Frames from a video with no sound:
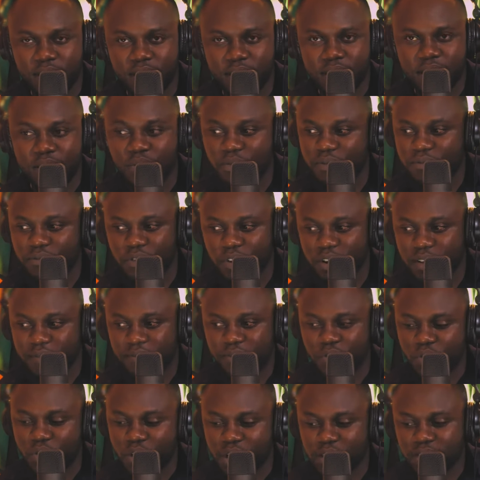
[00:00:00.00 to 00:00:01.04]
Yeah. And we've got a
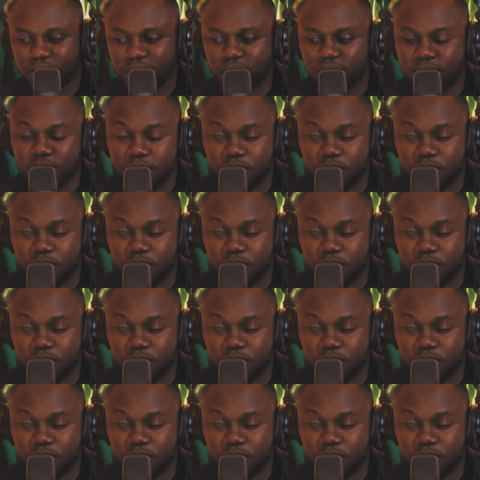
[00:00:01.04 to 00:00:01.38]
few actually